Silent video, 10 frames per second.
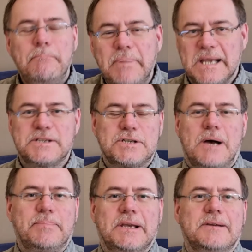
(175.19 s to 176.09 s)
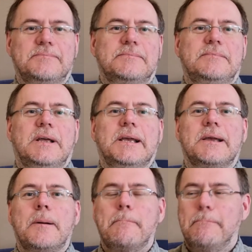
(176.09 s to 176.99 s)
big topic
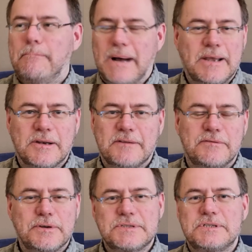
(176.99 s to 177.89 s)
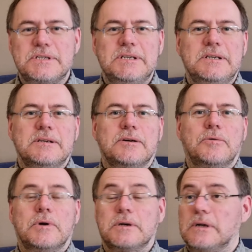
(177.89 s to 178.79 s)
like biodiversity
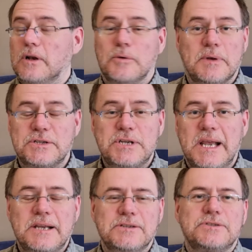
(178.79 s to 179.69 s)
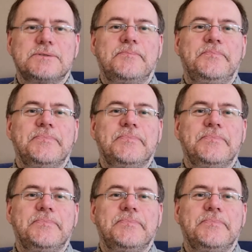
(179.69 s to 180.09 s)
or global change